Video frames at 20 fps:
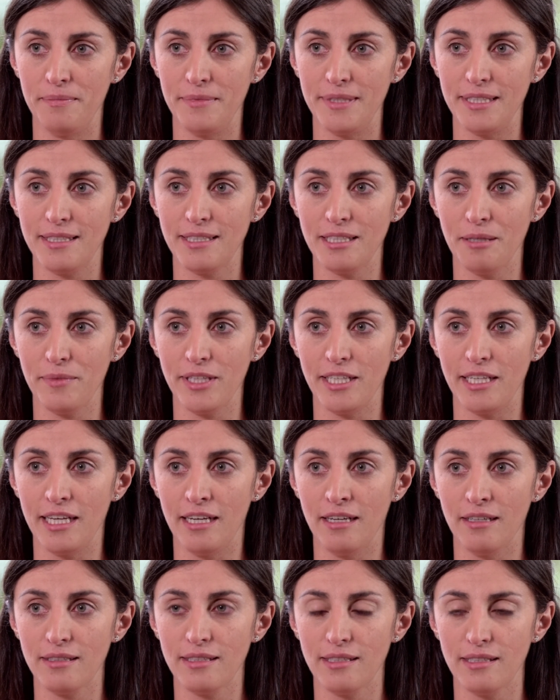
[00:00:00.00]
Something
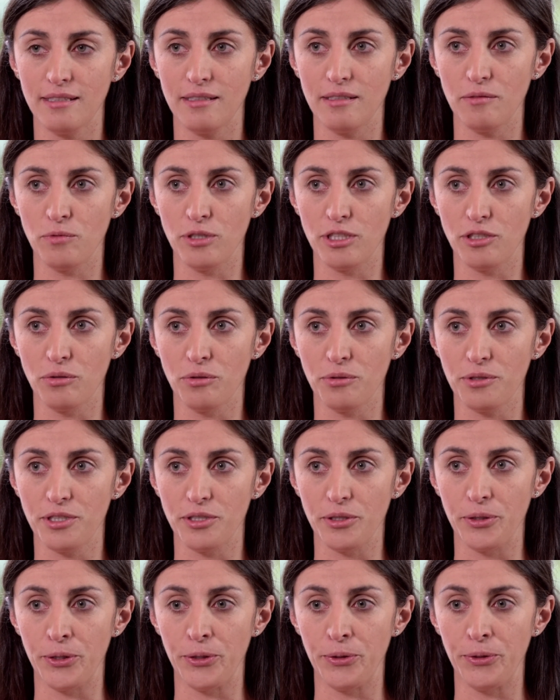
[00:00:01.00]
else was
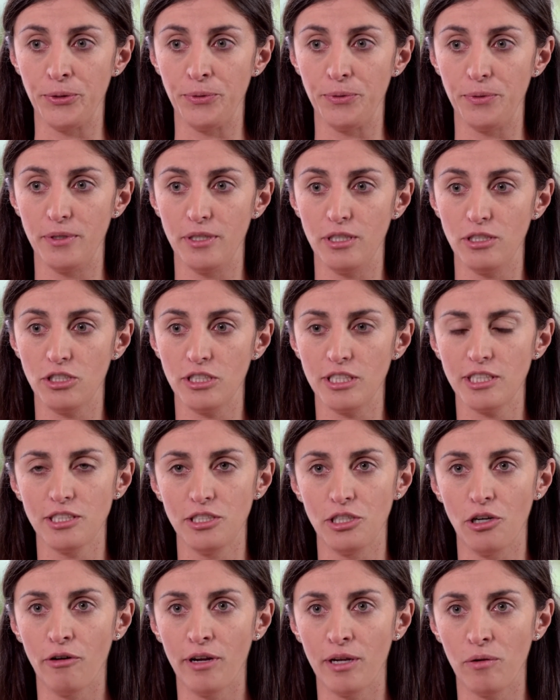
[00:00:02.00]
also just
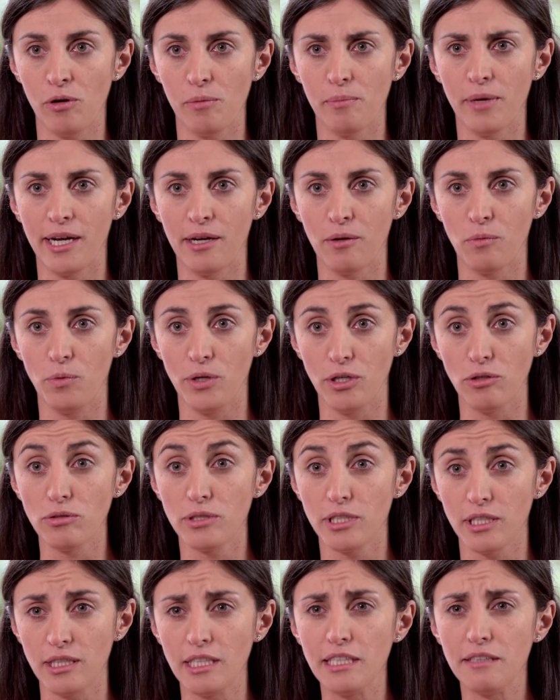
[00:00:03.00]
knowing what my will
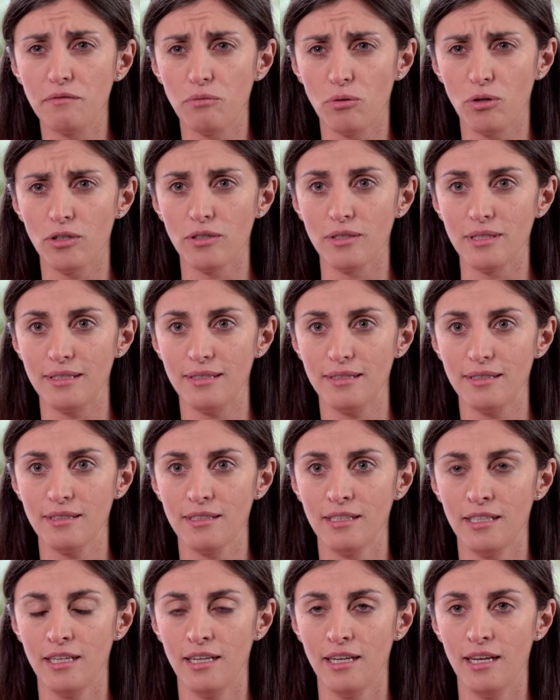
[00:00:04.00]
to live was.
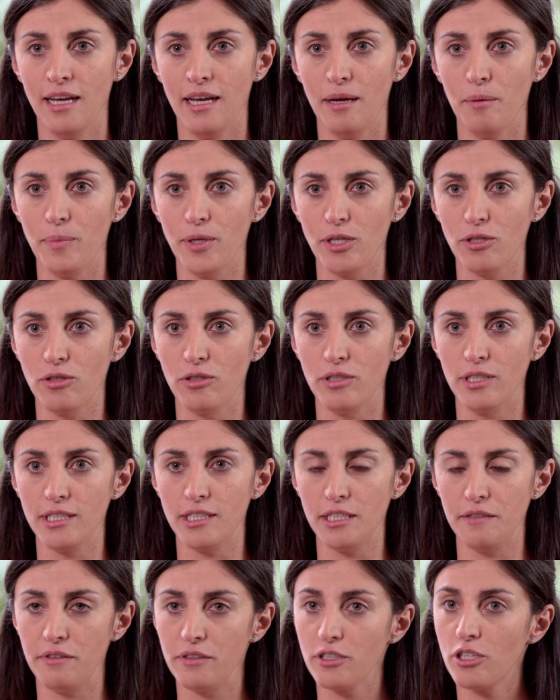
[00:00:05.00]

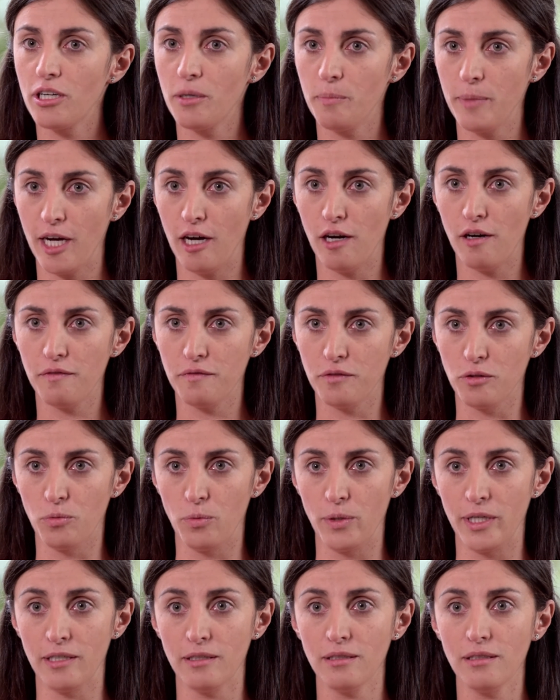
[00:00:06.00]
Because if you've got a powerful
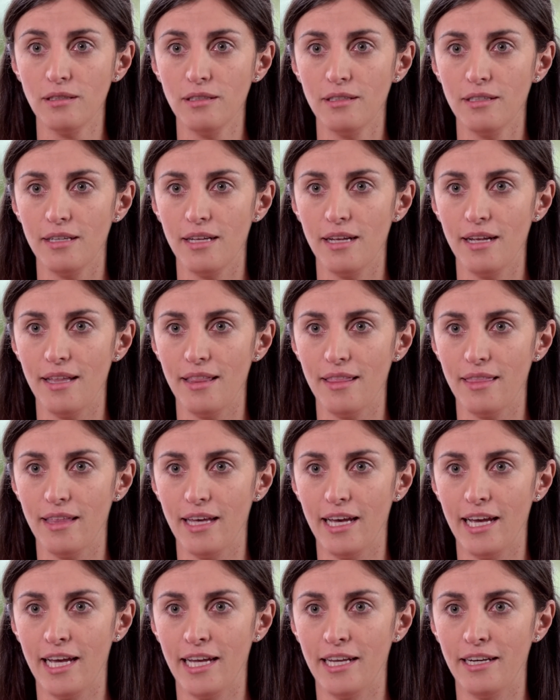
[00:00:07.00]
will,
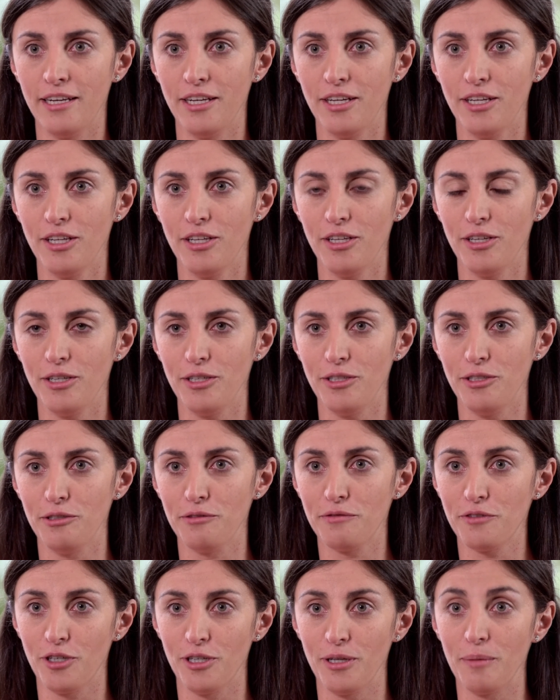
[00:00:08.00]
then
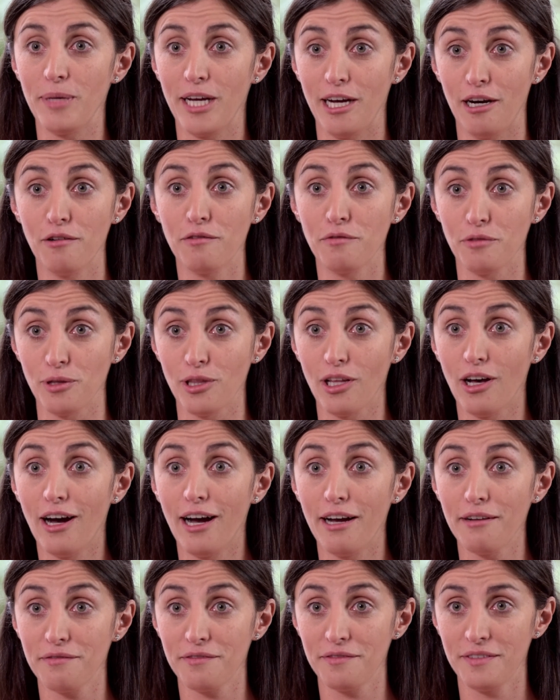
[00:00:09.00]
you've got a powerful
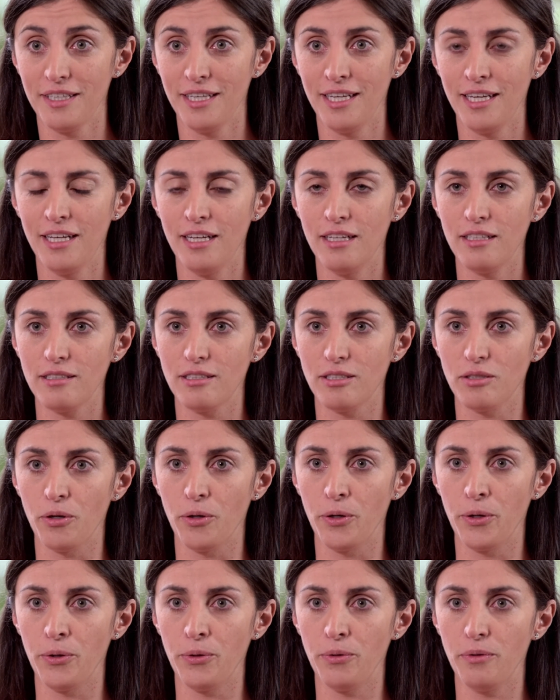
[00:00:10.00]
life.
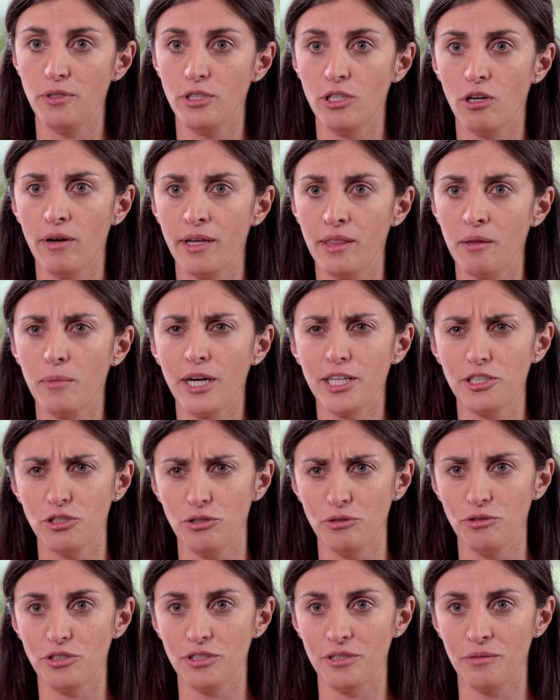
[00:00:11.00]
So knowing that my
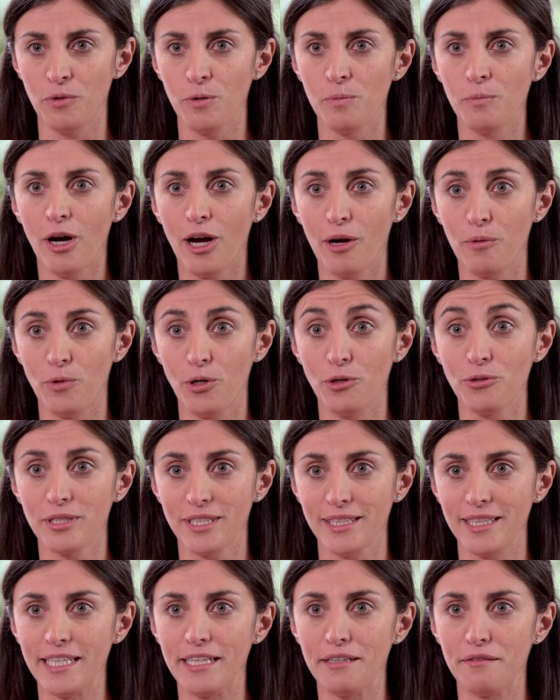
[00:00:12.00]
children were my will
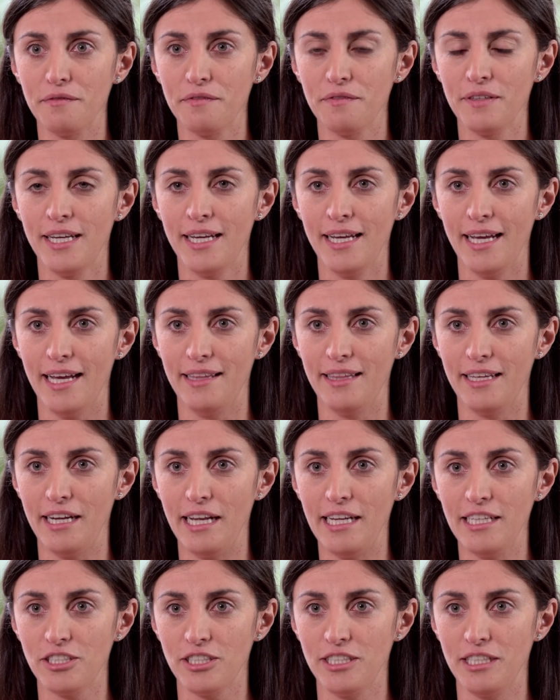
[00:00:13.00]
to live, and that
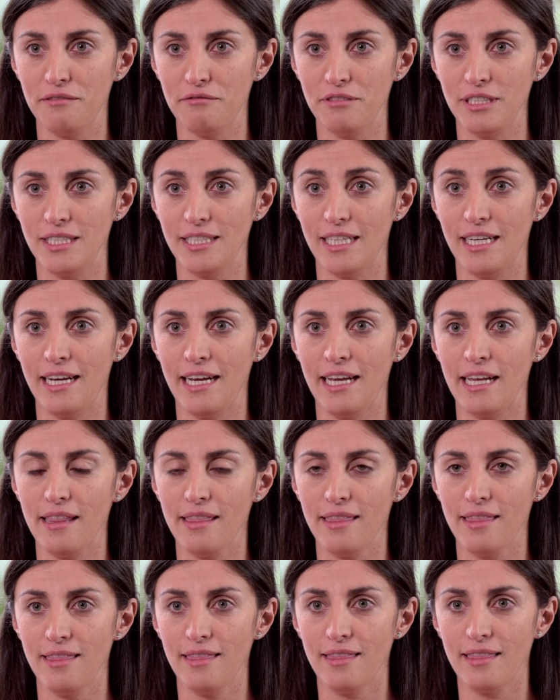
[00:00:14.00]
each and every day
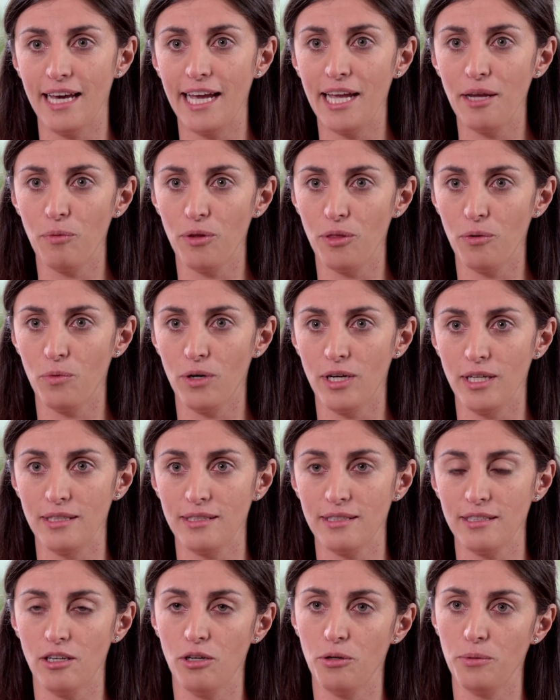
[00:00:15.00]
they were the
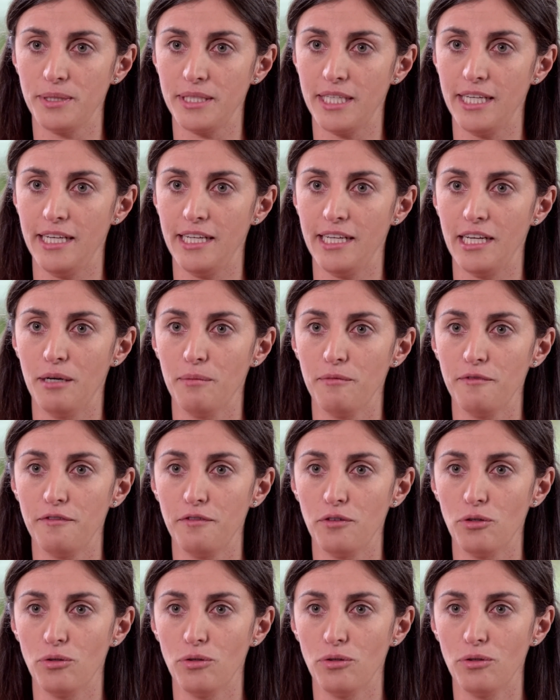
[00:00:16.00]
ones that I was getting up
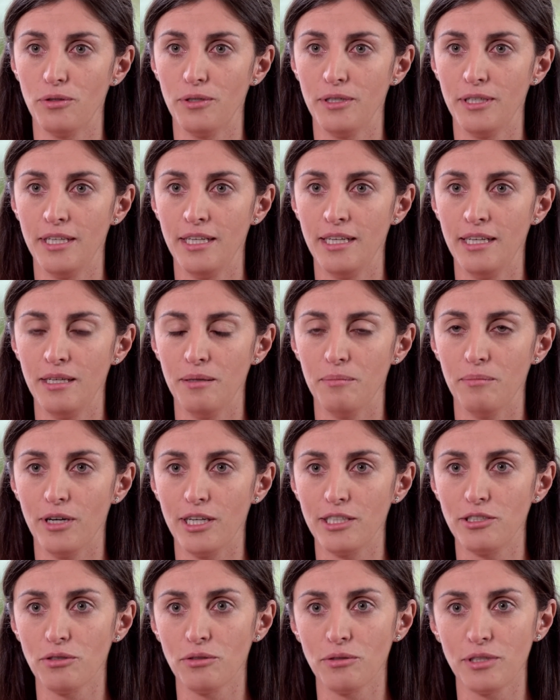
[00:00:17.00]
for.
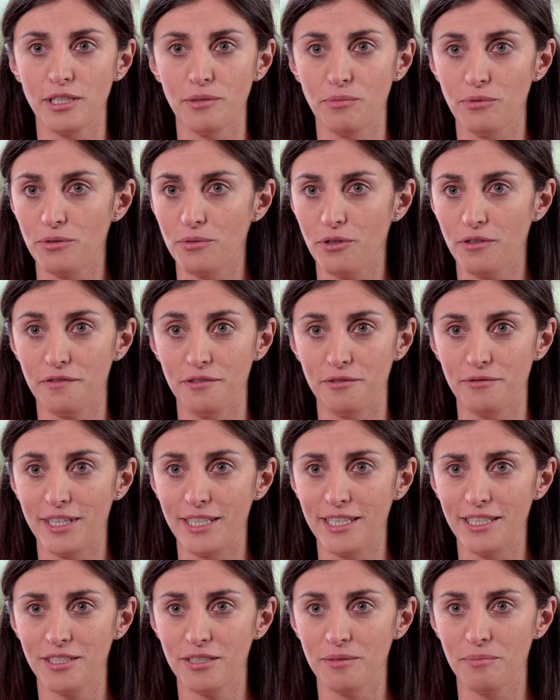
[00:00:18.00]
My daughter would often run
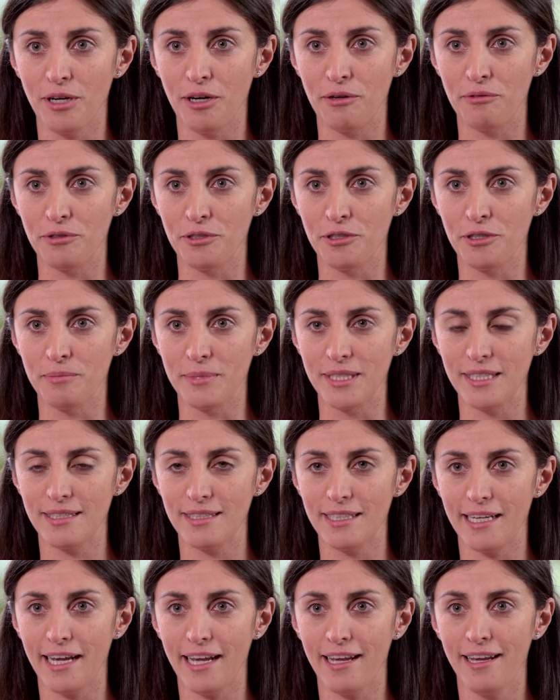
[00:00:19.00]
into my room and
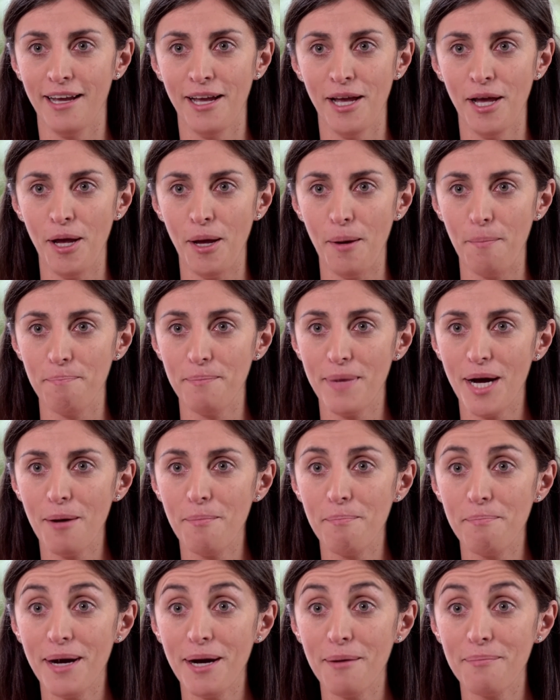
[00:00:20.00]
say,
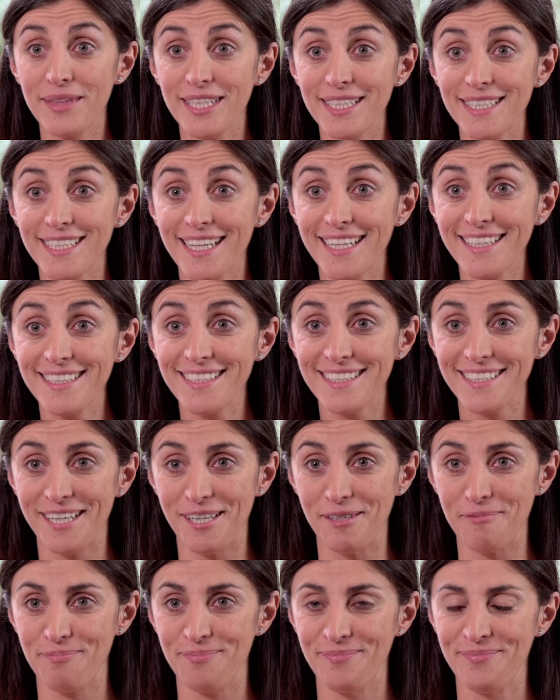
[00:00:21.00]
Mum, the sun's
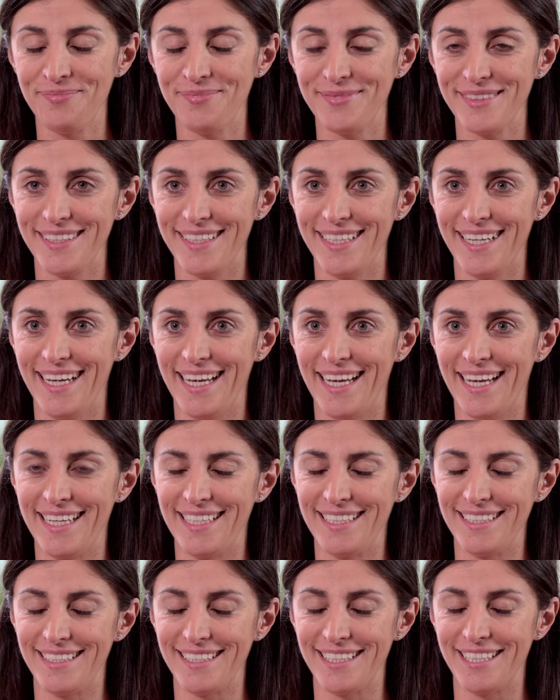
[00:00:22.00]
up.
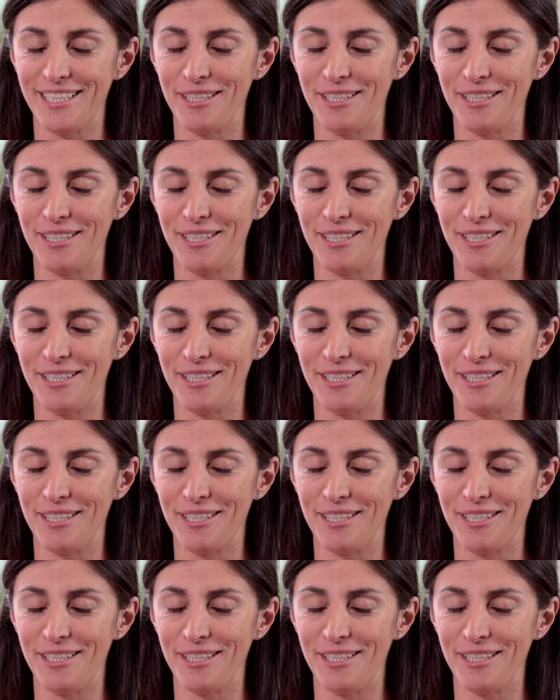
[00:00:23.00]
And